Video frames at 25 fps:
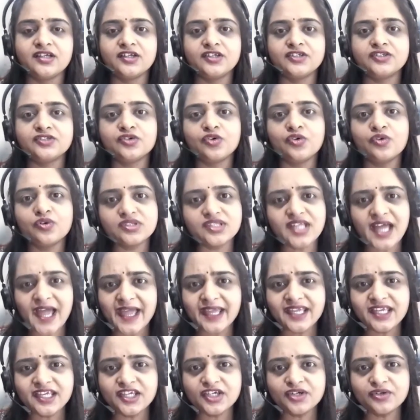So
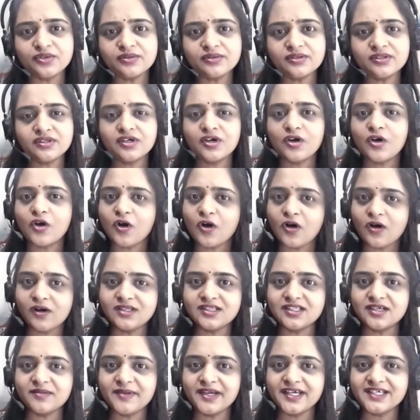thank you.
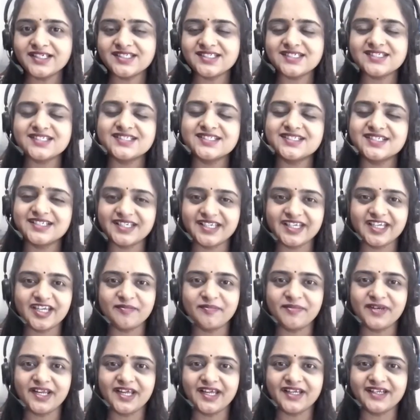All the best.
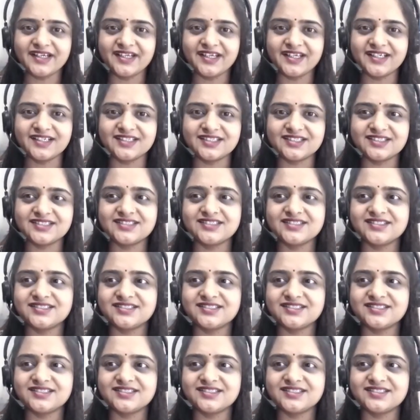Keep learning.